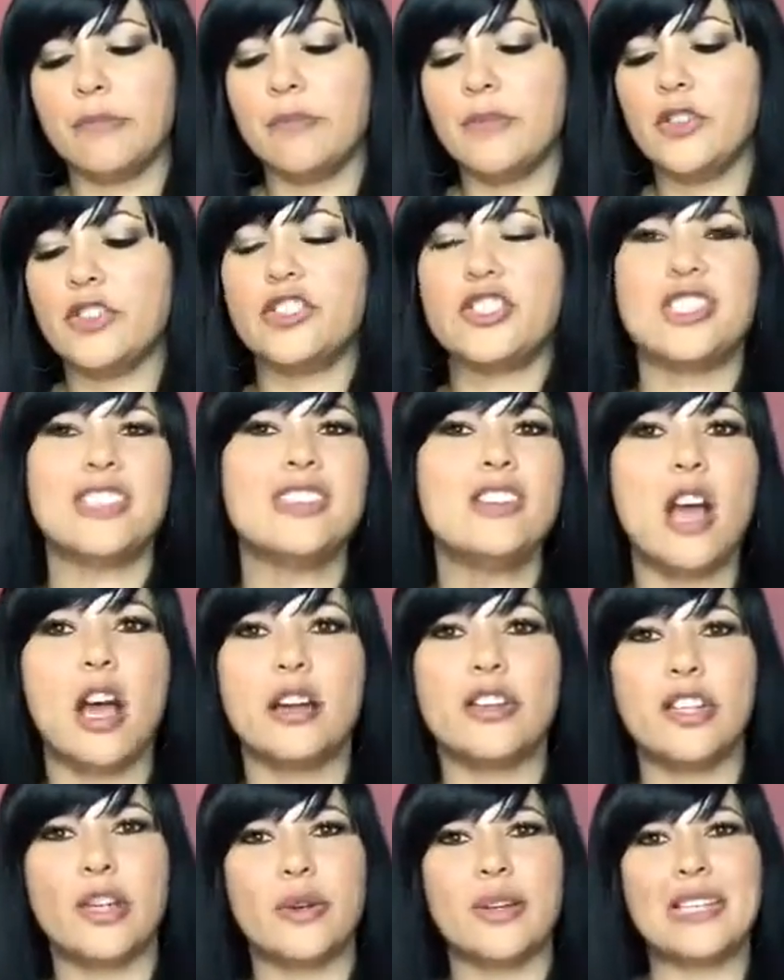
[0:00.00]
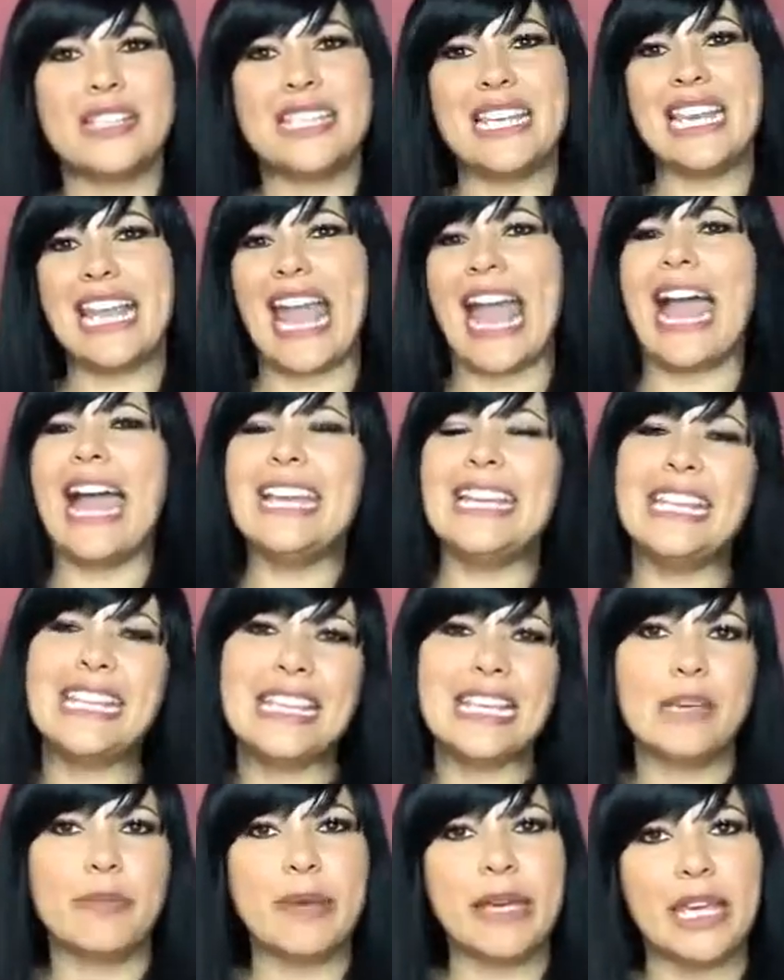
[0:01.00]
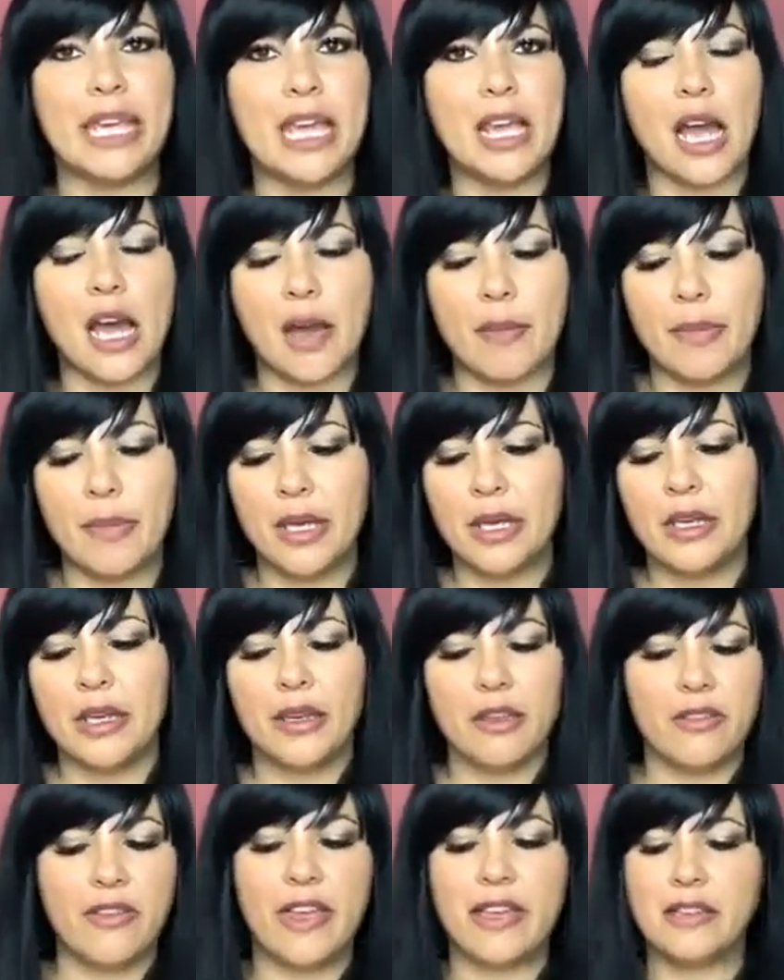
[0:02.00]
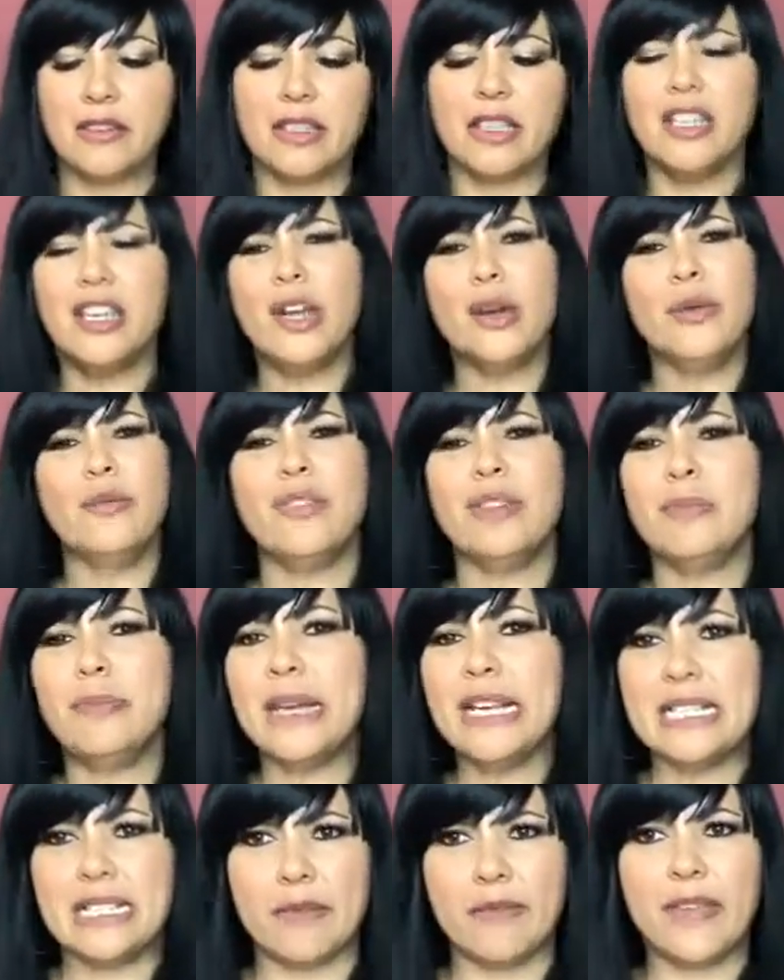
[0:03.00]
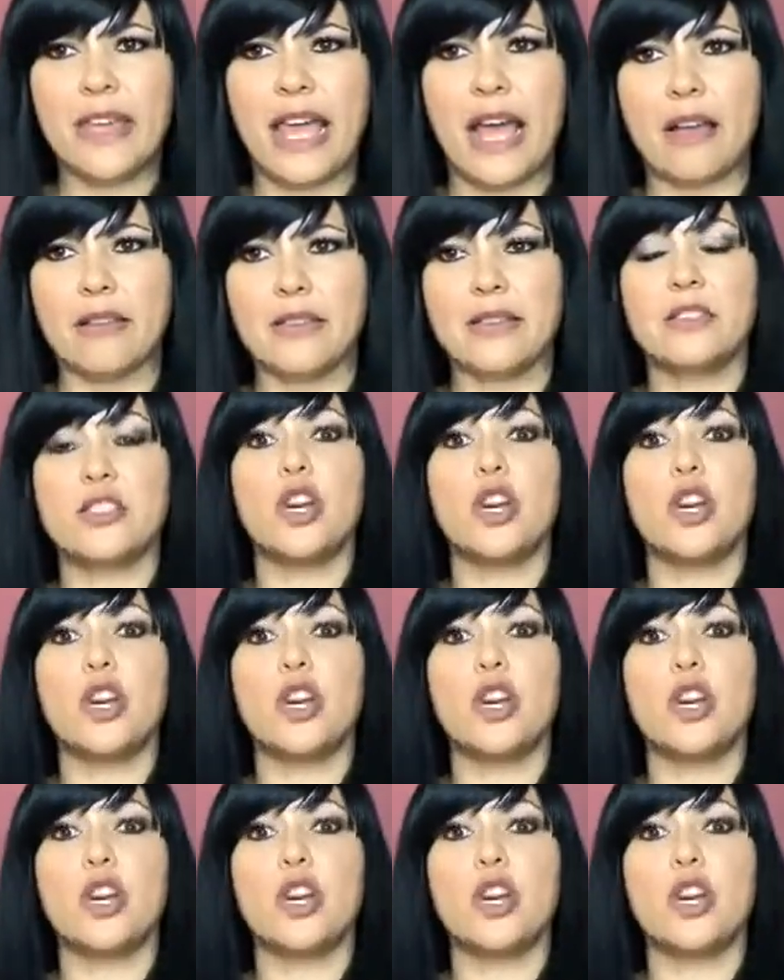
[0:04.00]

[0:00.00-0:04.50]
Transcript: you're just not noticing anything picking up, then pick something else.